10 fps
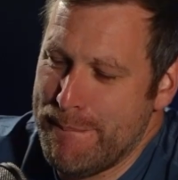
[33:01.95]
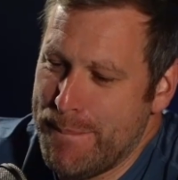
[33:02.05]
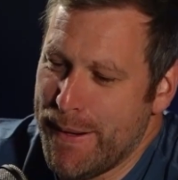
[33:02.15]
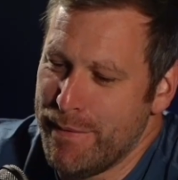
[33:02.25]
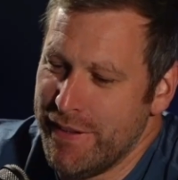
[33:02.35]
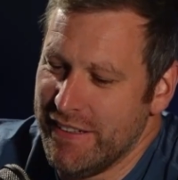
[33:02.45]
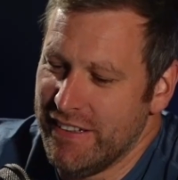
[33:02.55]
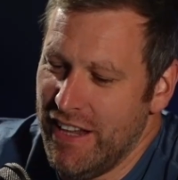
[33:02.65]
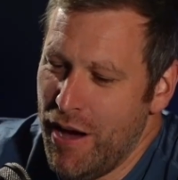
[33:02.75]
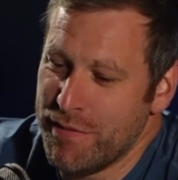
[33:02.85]

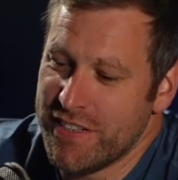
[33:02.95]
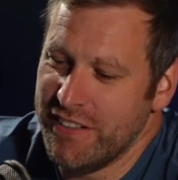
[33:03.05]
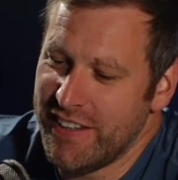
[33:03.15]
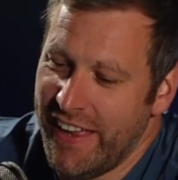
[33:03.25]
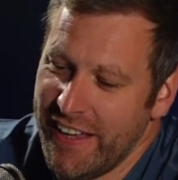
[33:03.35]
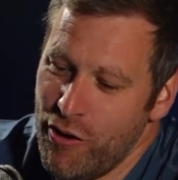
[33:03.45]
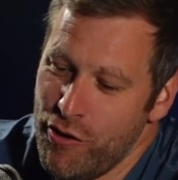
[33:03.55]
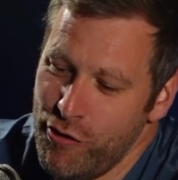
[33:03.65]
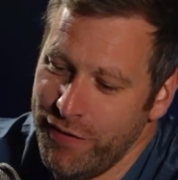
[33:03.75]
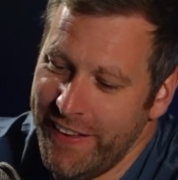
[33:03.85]
Brilliant. No, it was good. I think
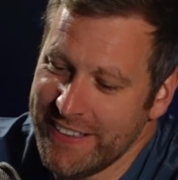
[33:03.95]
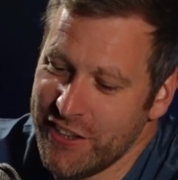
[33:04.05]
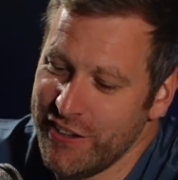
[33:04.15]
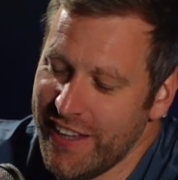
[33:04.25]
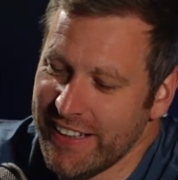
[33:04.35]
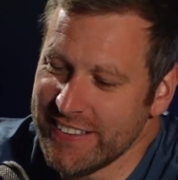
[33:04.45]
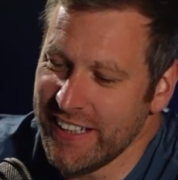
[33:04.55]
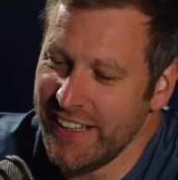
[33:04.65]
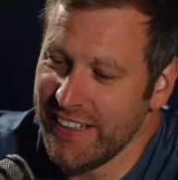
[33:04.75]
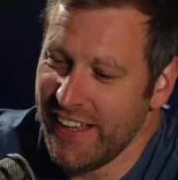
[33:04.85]
hopefully that's a good
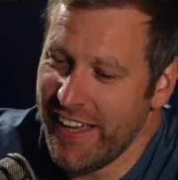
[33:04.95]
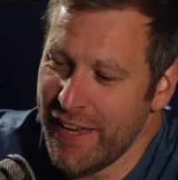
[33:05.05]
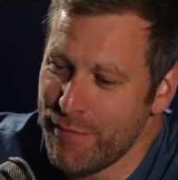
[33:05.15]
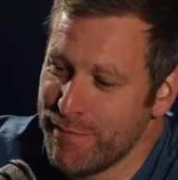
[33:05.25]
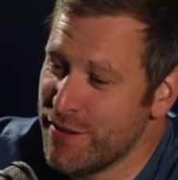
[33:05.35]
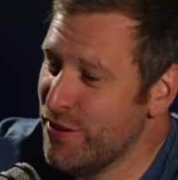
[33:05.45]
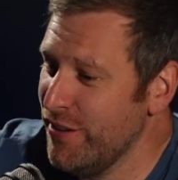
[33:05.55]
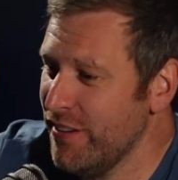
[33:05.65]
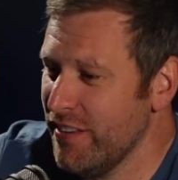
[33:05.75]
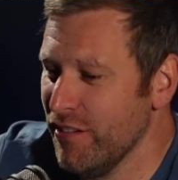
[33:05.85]
insight
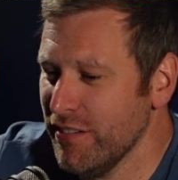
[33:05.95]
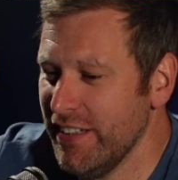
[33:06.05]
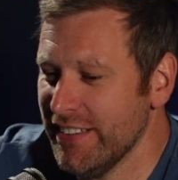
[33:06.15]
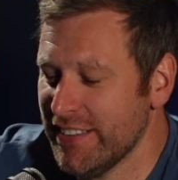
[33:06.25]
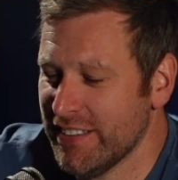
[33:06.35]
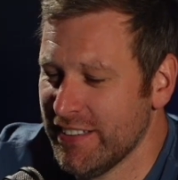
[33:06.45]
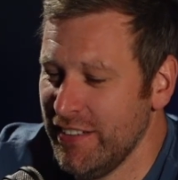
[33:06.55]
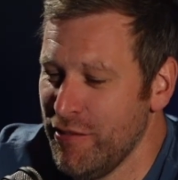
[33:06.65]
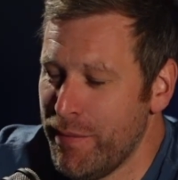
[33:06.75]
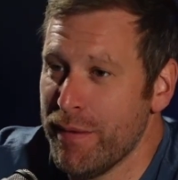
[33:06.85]
to the audience,
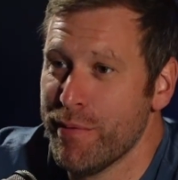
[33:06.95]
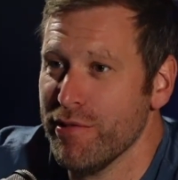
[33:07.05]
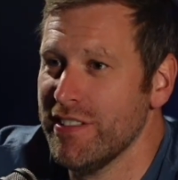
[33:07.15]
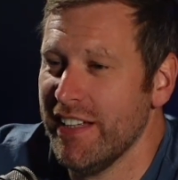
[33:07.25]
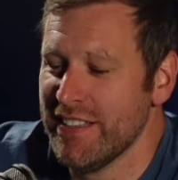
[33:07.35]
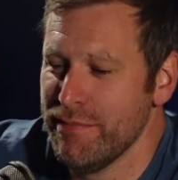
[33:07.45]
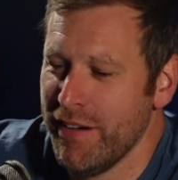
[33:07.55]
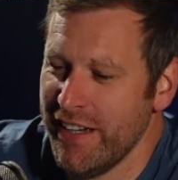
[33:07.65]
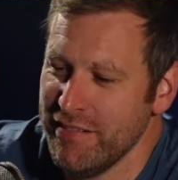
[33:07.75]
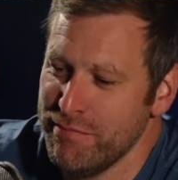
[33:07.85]
about the process of
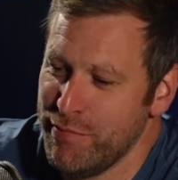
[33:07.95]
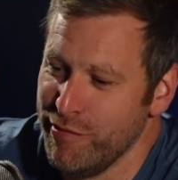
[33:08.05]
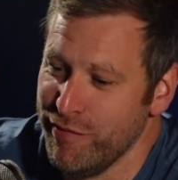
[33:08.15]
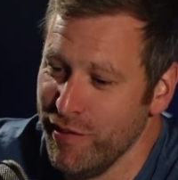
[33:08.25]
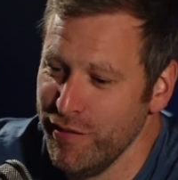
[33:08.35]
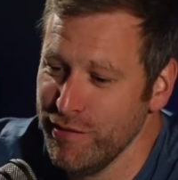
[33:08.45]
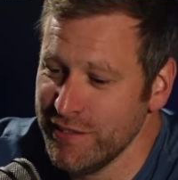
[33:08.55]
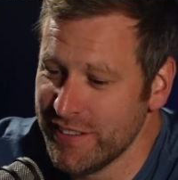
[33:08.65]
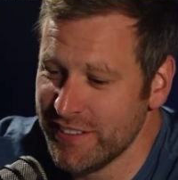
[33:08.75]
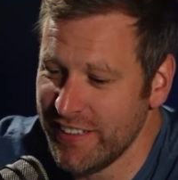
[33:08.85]
buying
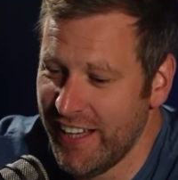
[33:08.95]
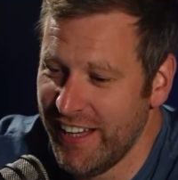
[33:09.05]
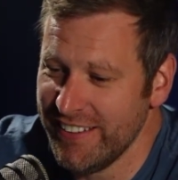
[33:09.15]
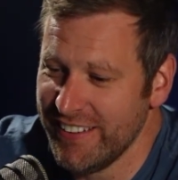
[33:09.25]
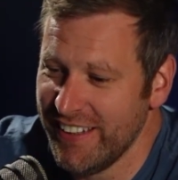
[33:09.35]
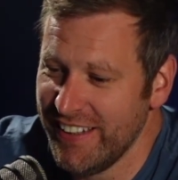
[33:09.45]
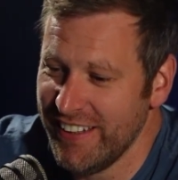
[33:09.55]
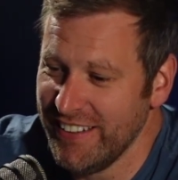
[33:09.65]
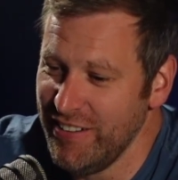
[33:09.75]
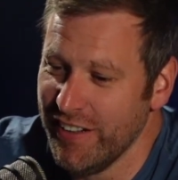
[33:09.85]
portfolios. And
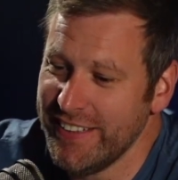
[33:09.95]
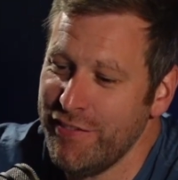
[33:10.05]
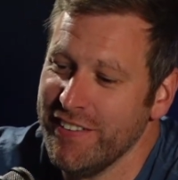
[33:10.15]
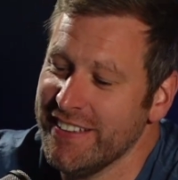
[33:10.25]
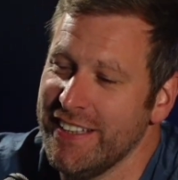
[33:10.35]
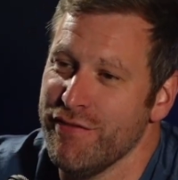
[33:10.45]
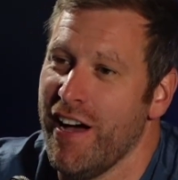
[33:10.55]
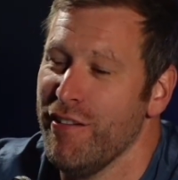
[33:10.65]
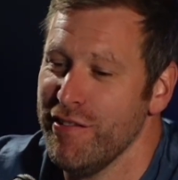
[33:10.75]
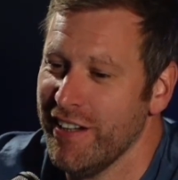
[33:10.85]
I definitely see the
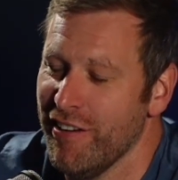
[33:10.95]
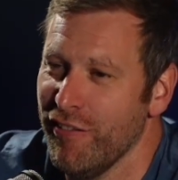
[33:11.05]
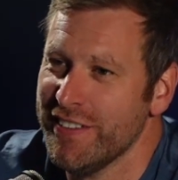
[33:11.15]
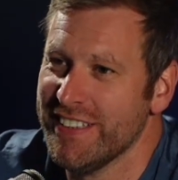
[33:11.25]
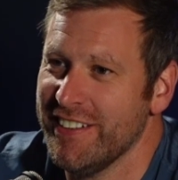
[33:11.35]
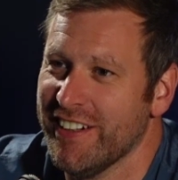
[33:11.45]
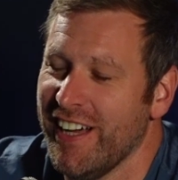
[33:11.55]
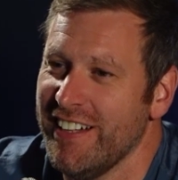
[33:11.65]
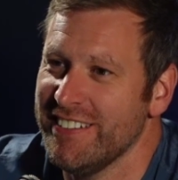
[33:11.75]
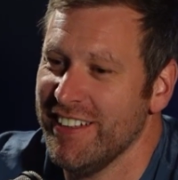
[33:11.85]
value in it. Obviously, you're
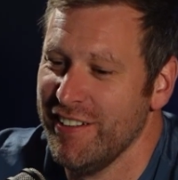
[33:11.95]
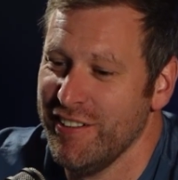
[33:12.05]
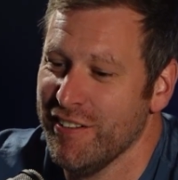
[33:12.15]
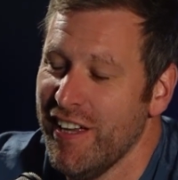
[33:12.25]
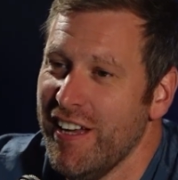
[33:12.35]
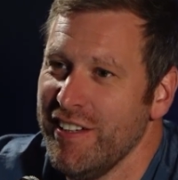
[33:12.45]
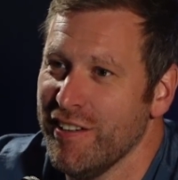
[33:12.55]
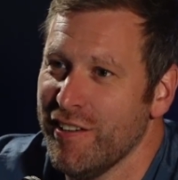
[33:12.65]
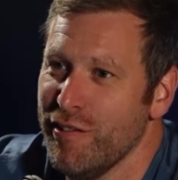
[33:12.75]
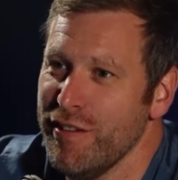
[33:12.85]
cutting down,
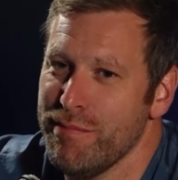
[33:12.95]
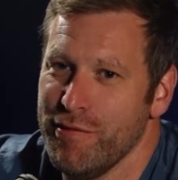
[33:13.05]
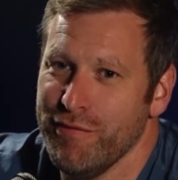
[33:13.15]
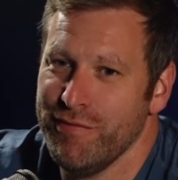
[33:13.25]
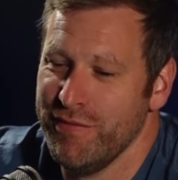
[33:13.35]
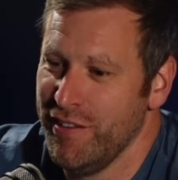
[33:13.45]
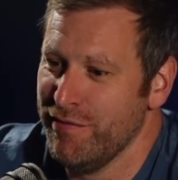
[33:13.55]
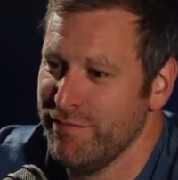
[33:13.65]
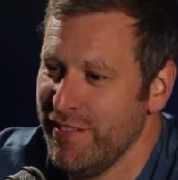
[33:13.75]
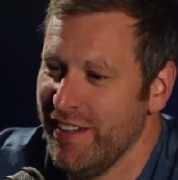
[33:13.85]
you're growing
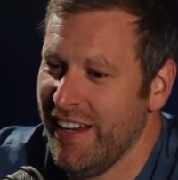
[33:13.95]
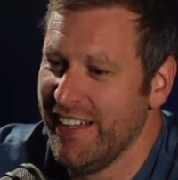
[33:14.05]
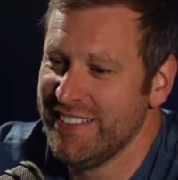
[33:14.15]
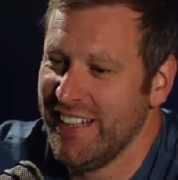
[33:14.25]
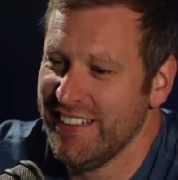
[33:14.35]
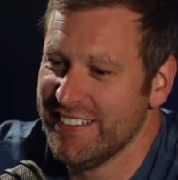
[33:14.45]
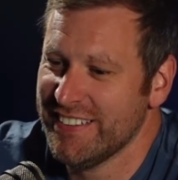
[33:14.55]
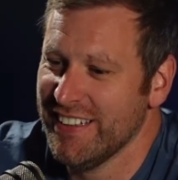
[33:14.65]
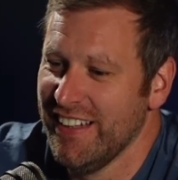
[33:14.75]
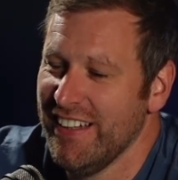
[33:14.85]
your
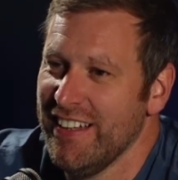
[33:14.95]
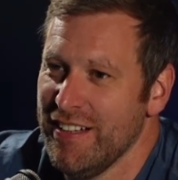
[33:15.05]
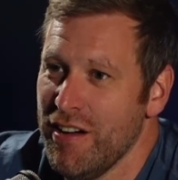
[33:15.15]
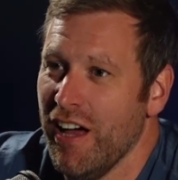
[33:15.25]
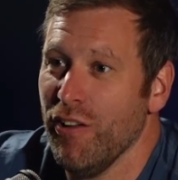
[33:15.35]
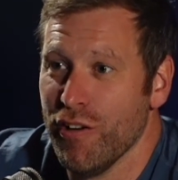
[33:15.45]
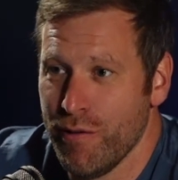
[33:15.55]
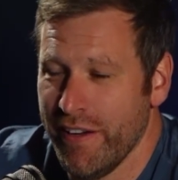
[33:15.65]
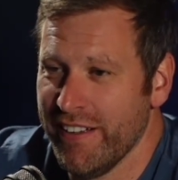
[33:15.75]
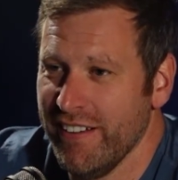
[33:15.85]
assets a lot
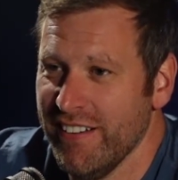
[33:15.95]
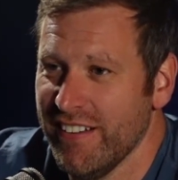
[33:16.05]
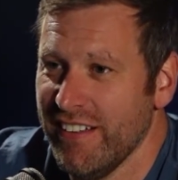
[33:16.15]
quicker,